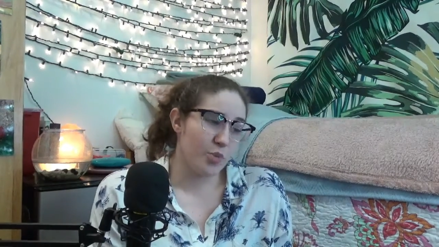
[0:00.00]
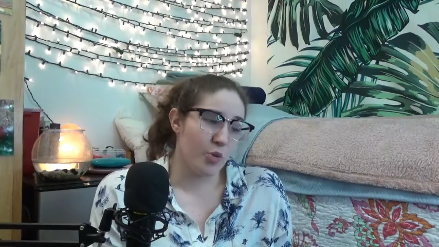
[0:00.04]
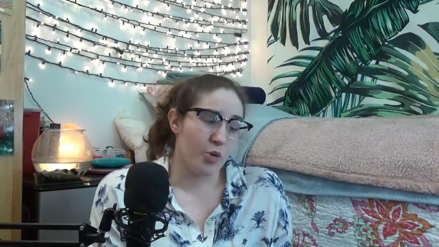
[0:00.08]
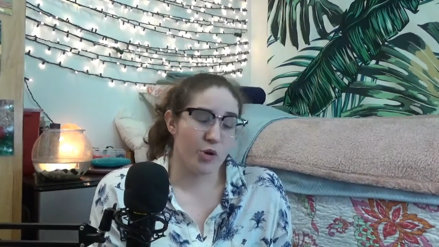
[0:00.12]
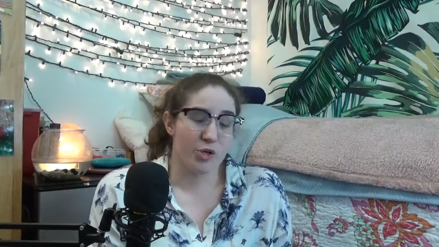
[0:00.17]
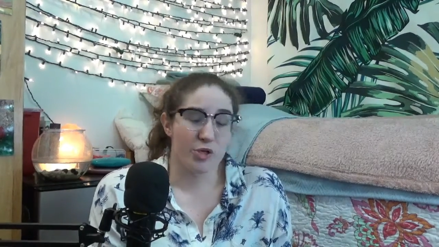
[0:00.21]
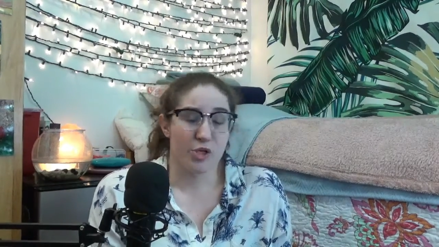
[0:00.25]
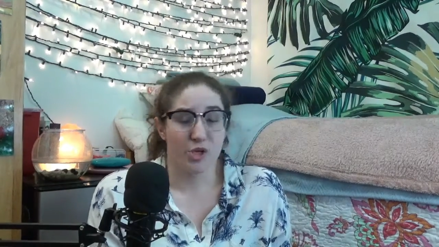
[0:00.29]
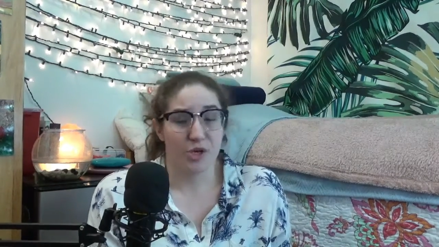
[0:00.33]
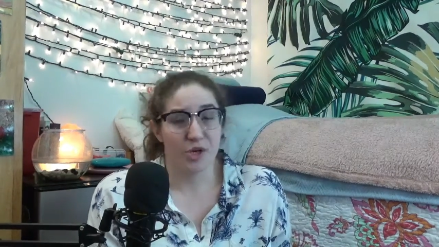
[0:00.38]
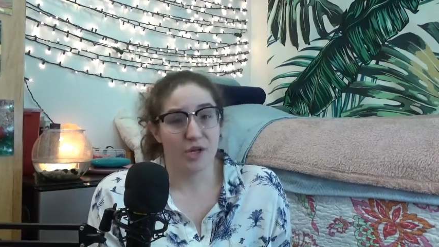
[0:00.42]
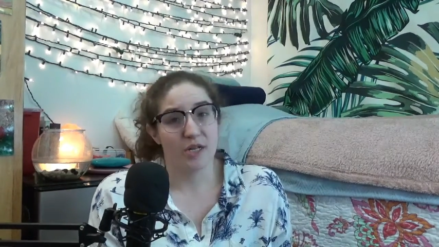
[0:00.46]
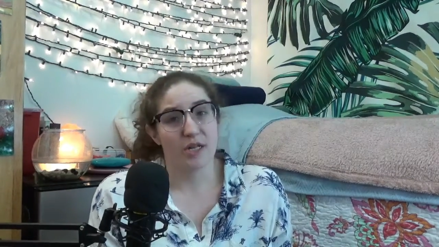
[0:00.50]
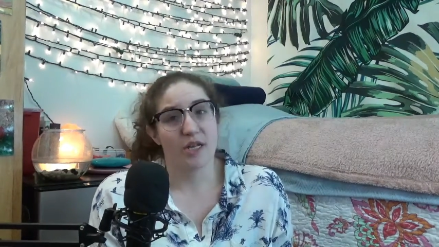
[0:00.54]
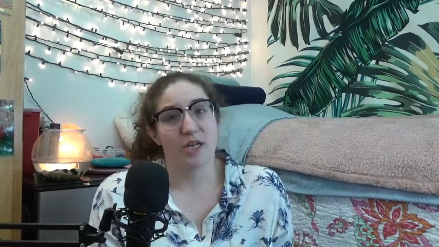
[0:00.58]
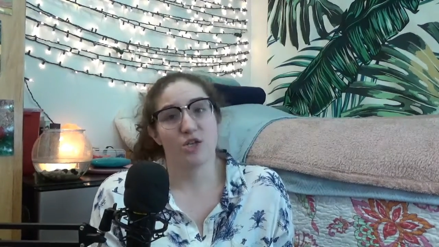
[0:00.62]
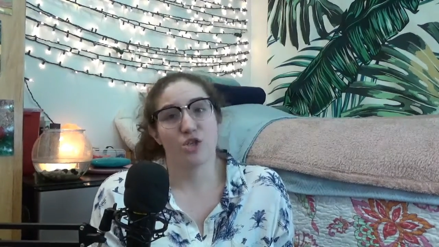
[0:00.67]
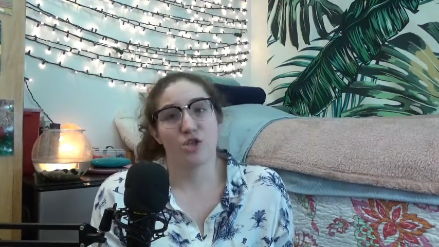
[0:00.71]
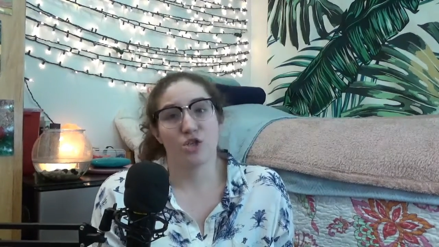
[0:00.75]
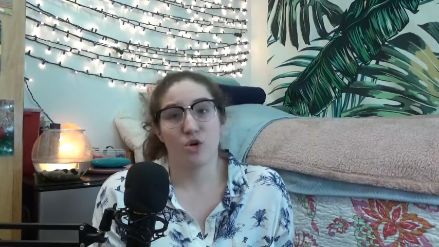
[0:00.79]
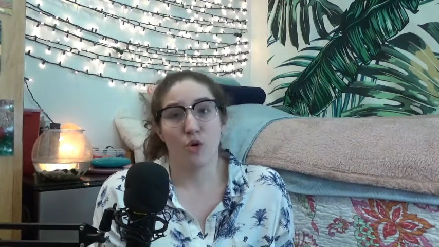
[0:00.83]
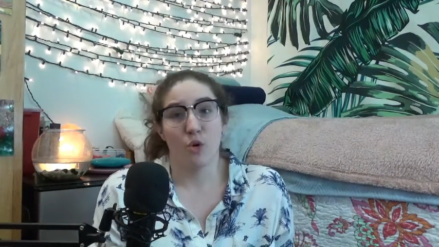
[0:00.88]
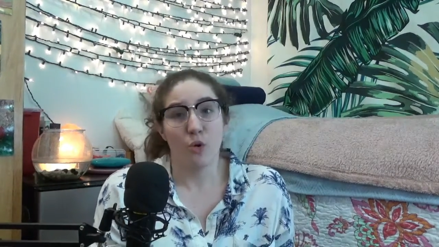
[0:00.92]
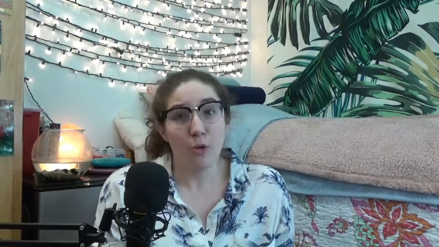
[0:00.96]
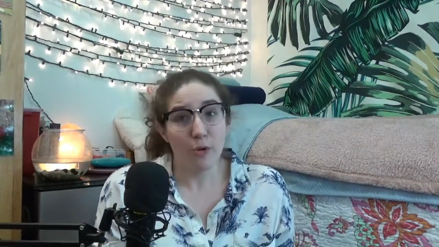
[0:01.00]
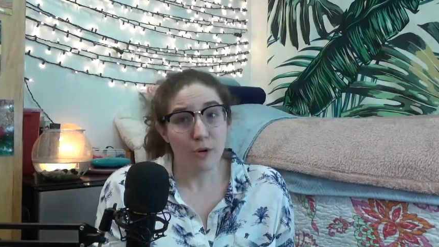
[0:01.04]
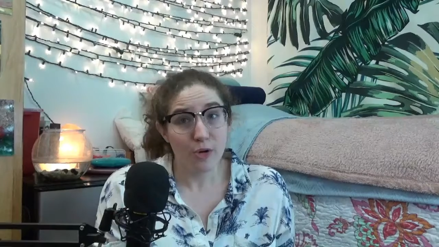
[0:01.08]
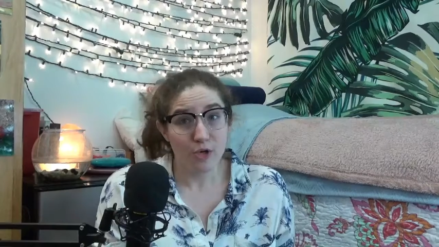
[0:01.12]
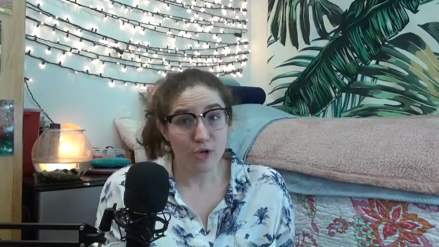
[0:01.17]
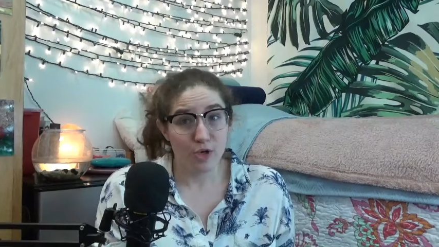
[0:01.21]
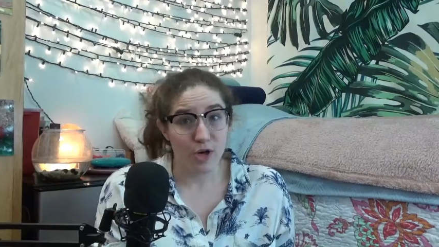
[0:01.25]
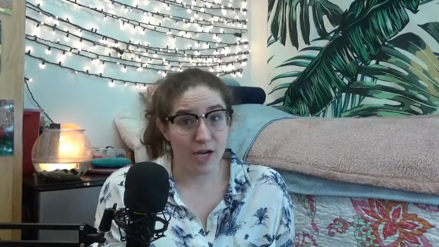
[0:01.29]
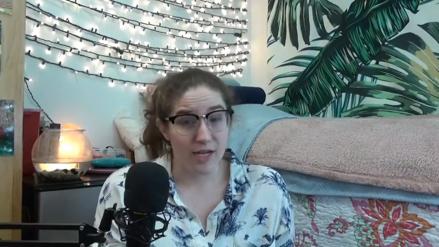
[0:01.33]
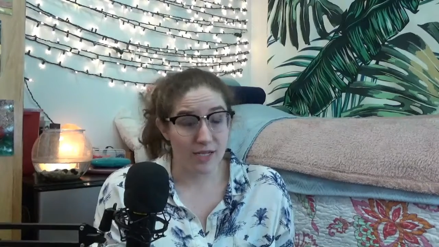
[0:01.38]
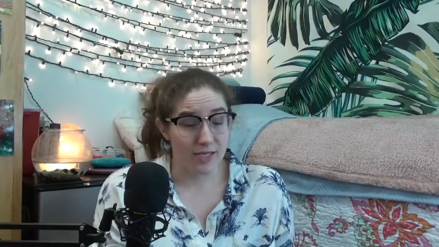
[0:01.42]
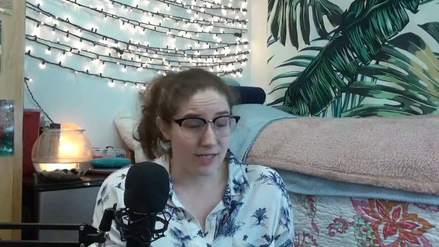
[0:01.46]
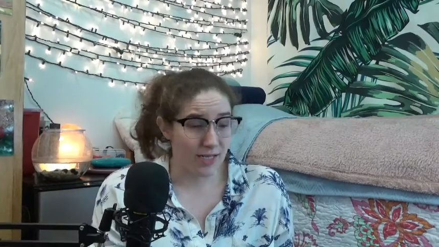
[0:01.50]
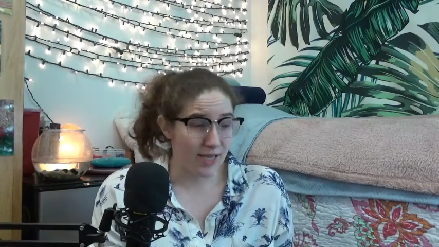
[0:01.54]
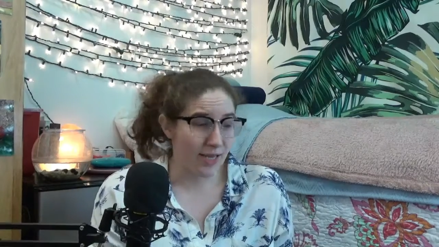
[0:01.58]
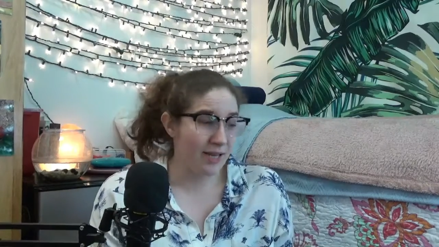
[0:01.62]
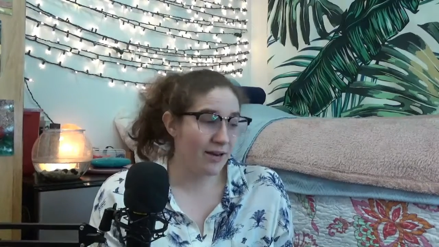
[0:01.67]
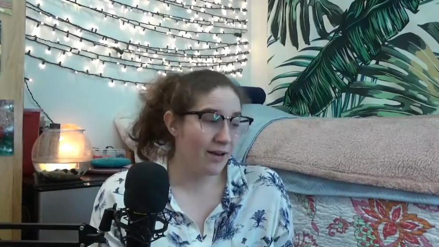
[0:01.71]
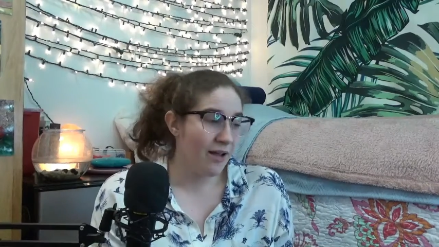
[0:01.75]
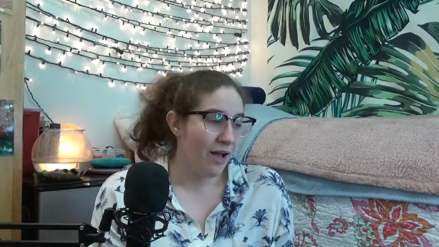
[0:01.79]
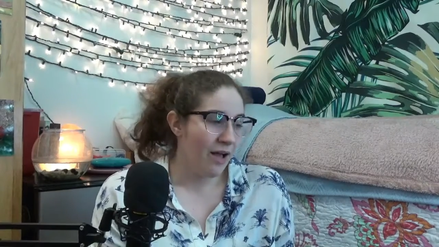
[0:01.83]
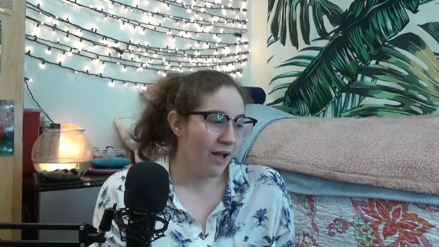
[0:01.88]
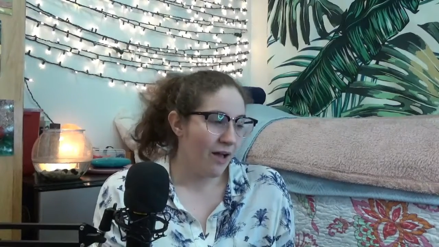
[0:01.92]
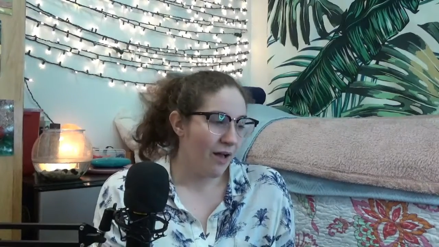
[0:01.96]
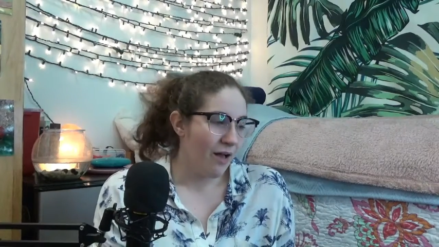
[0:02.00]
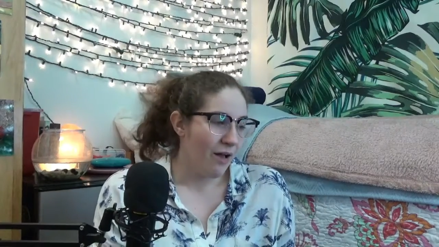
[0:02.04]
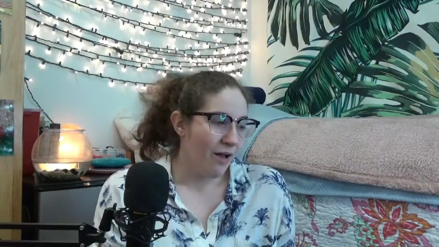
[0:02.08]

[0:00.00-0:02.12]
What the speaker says: poor circulation, or dry skin,